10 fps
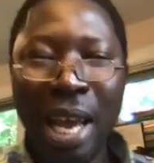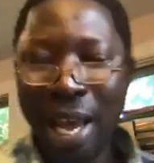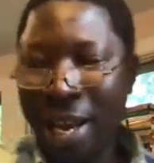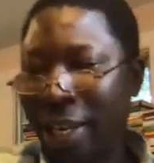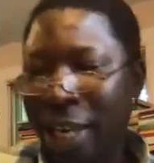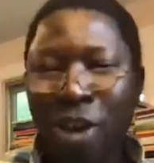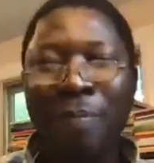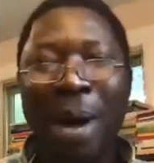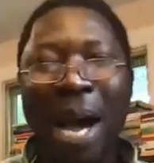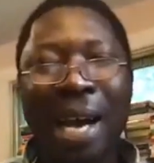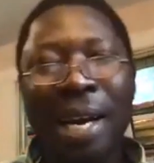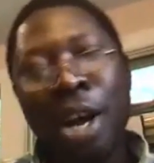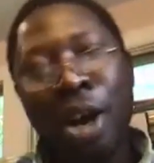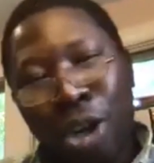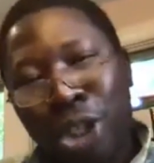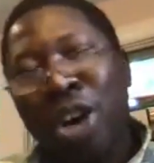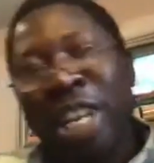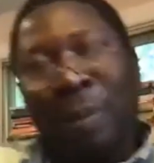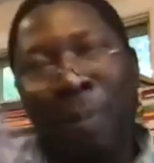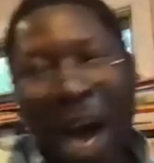And the king of Bar also
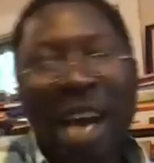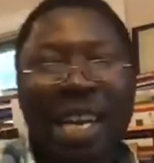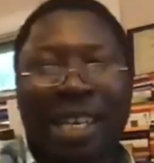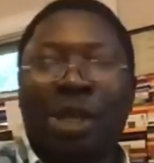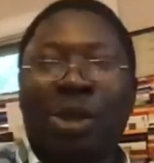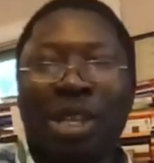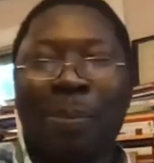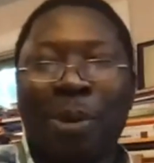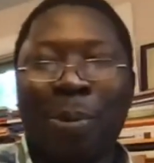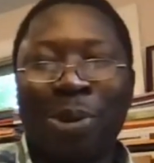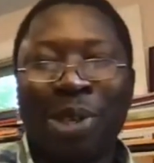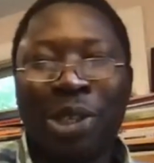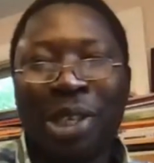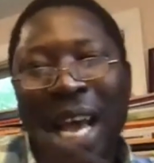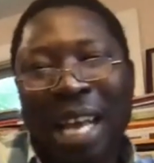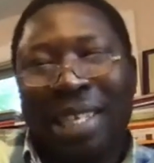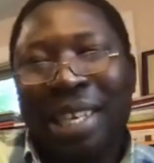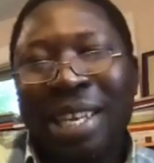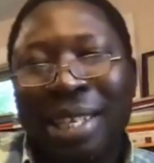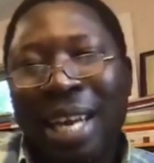responded to the proposition, asking
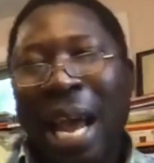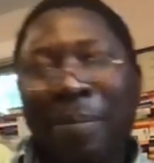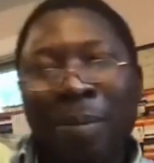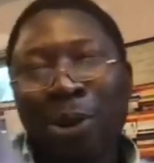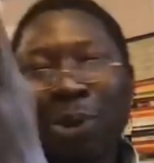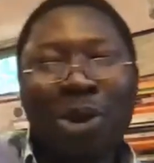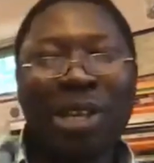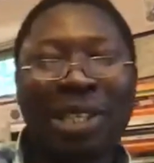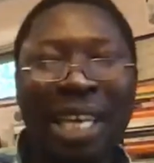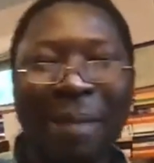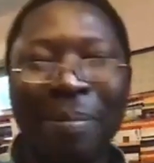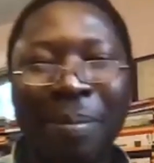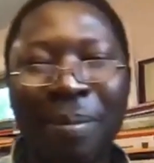his scribe to do the same.